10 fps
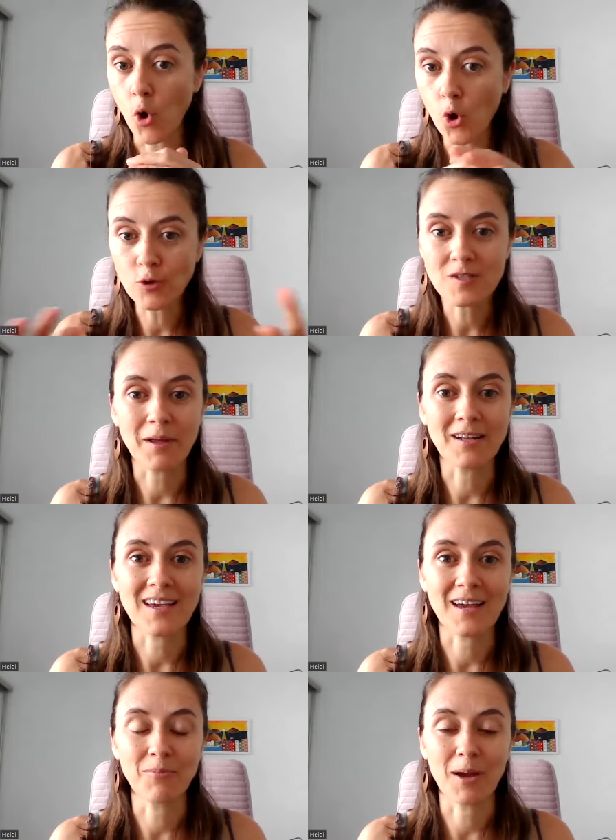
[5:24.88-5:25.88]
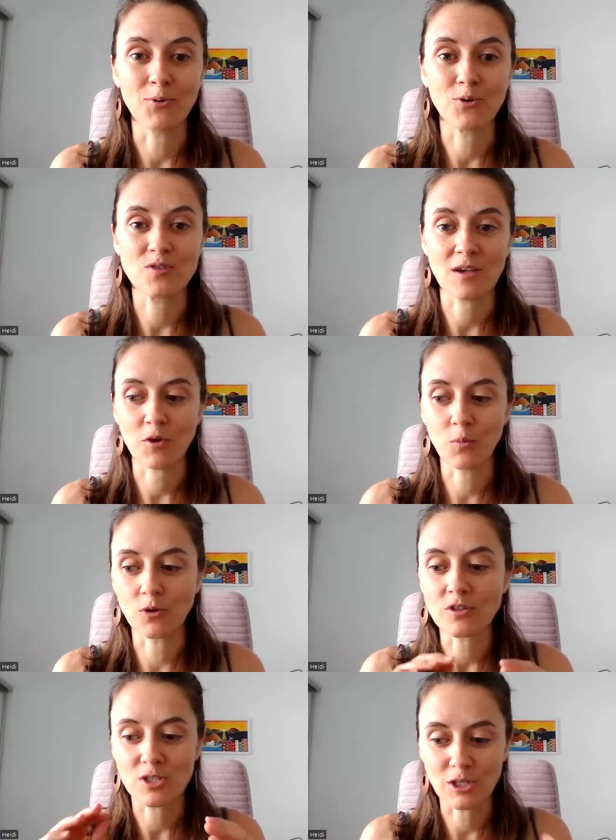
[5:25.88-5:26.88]
All spelled out in my book. So if you
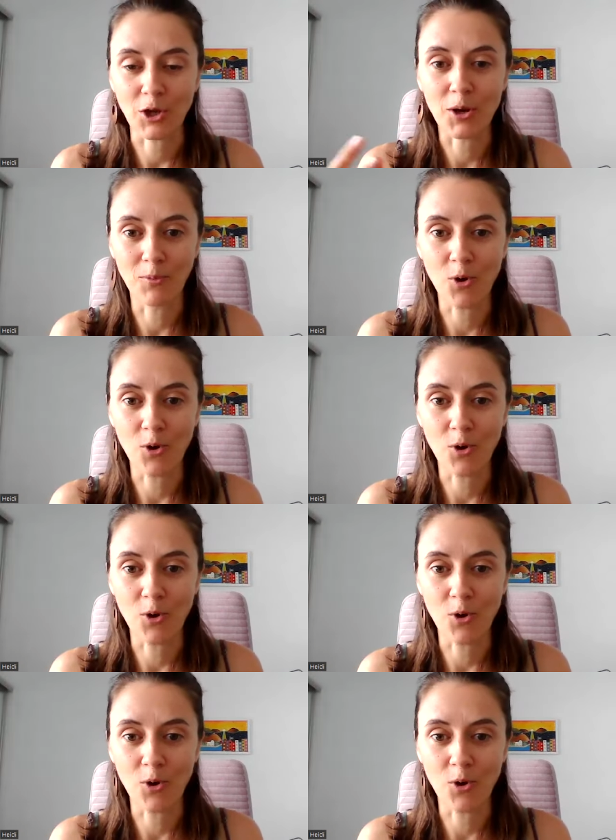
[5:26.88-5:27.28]
want to learn